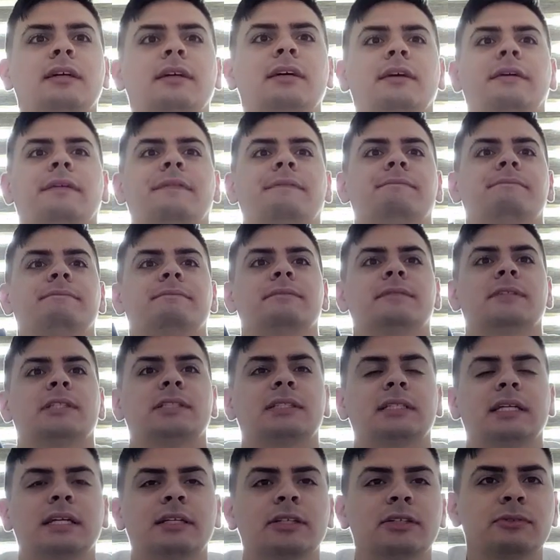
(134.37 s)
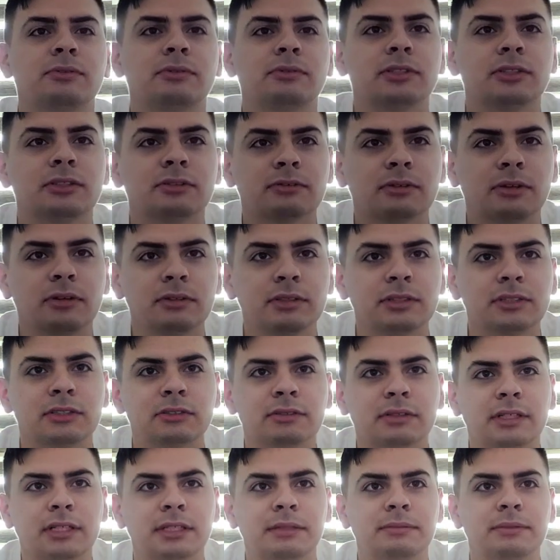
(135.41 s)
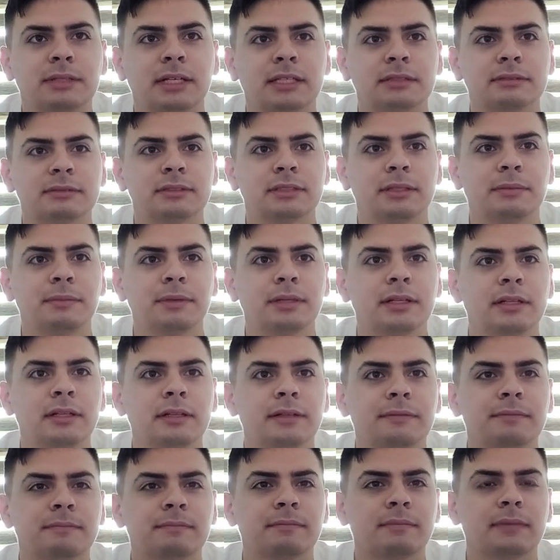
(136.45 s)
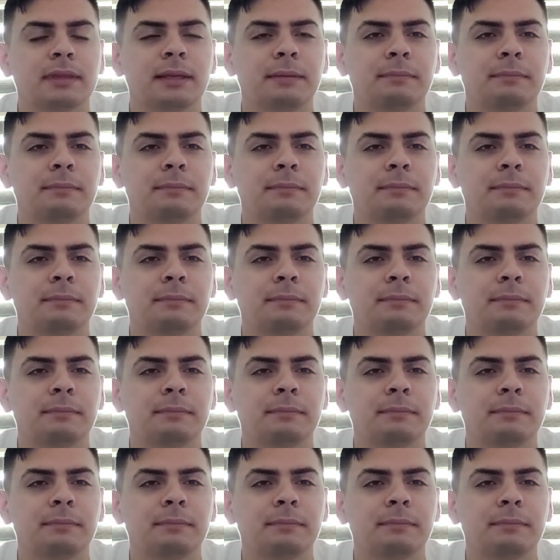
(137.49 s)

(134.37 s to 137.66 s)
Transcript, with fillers: Um, sandalwood, neroli, geranium, jasmine in the middle.